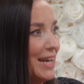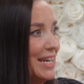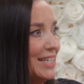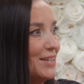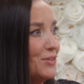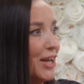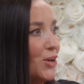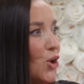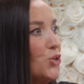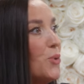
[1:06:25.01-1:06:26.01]
And he's even like,
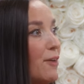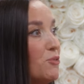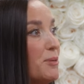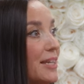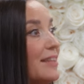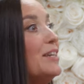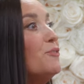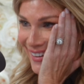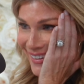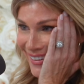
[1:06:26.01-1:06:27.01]
you have to be kidding. And then he
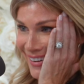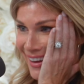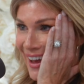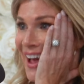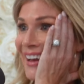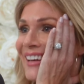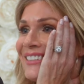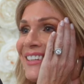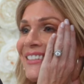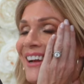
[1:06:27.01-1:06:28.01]
terrible because he's not
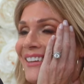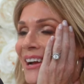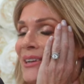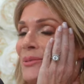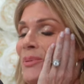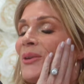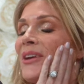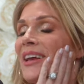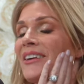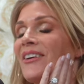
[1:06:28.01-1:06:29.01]
there. Because he's not there. He's
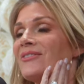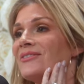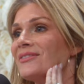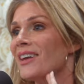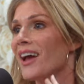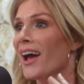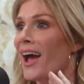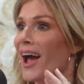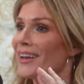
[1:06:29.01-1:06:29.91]
puking. But I'm home. like, you're puking.